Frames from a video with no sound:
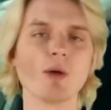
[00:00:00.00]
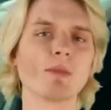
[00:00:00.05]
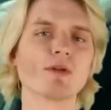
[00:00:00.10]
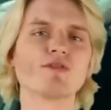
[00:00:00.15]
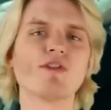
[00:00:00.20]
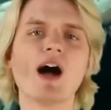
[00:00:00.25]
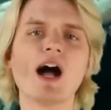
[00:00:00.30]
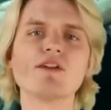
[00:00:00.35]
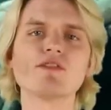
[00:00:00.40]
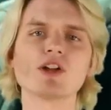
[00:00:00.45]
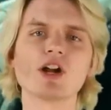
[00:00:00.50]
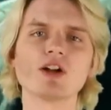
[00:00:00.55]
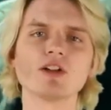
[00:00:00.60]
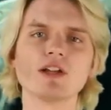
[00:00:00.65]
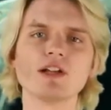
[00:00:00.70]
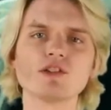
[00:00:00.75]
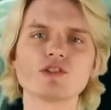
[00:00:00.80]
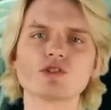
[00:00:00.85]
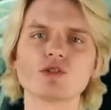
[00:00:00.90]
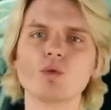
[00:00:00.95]
Number 5 on our
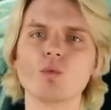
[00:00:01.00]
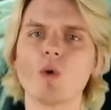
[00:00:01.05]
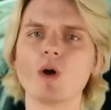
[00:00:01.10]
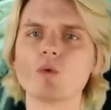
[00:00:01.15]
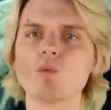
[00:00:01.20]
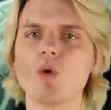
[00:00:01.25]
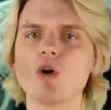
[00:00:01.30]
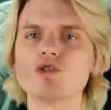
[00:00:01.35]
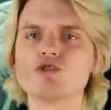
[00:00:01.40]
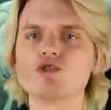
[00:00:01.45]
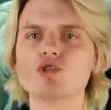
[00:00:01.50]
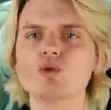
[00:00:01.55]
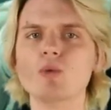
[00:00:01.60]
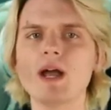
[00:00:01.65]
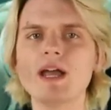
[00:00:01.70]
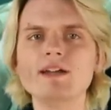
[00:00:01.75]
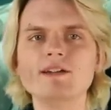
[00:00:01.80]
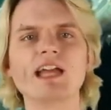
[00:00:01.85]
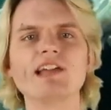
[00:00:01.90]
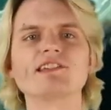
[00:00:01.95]
list,
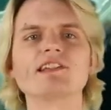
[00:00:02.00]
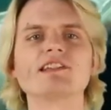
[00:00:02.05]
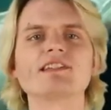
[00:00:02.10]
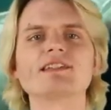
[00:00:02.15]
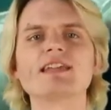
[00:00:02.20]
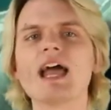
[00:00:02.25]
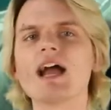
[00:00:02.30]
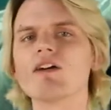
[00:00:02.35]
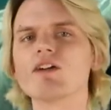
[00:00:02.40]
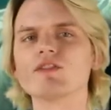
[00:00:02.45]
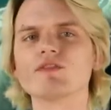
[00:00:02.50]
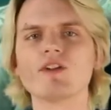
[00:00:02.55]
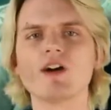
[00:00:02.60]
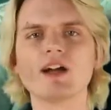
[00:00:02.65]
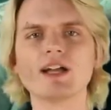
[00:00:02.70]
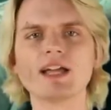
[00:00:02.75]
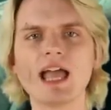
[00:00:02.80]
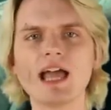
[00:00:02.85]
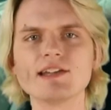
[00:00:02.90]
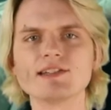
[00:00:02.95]
1128, is a
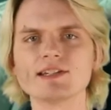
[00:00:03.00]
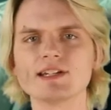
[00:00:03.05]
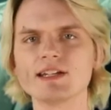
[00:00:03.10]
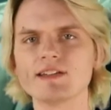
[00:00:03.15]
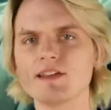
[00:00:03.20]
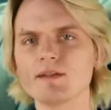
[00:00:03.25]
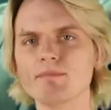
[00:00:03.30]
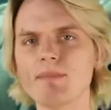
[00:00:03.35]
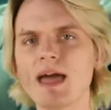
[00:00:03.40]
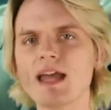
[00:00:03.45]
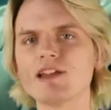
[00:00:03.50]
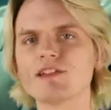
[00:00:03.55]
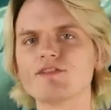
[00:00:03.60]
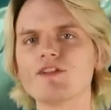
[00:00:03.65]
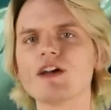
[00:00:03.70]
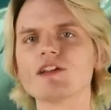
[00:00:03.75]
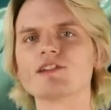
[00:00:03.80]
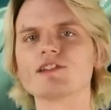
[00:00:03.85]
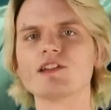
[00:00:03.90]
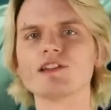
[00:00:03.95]
terrifying entity that
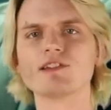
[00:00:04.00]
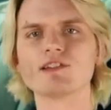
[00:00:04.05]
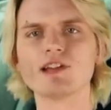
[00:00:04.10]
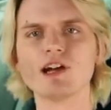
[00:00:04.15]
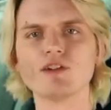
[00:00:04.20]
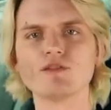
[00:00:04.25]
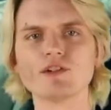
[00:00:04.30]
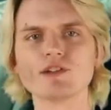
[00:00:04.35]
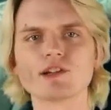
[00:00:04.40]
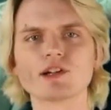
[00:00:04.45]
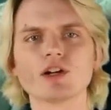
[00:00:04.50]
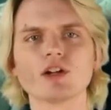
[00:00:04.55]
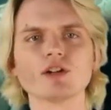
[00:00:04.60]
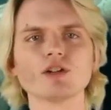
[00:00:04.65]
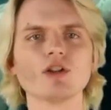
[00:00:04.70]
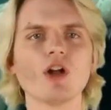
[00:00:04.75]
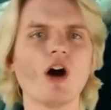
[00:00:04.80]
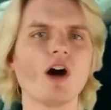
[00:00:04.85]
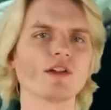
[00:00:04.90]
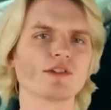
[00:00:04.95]
manifests itself as a
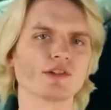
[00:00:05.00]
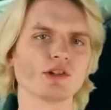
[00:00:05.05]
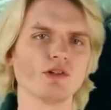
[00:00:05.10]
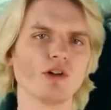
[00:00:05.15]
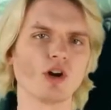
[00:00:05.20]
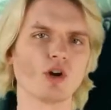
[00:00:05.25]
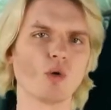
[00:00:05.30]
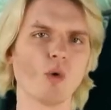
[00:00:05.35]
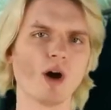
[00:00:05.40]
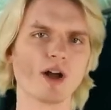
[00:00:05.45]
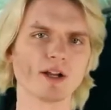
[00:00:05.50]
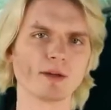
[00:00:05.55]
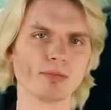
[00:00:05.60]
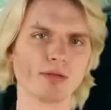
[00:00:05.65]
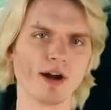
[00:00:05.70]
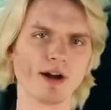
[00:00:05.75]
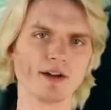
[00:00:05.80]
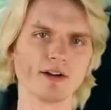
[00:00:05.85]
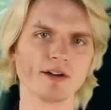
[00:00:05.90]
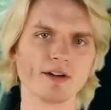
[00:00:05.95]
colossal aquatic
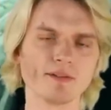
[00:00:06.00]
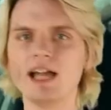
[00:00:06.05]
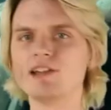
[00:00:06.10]
predator.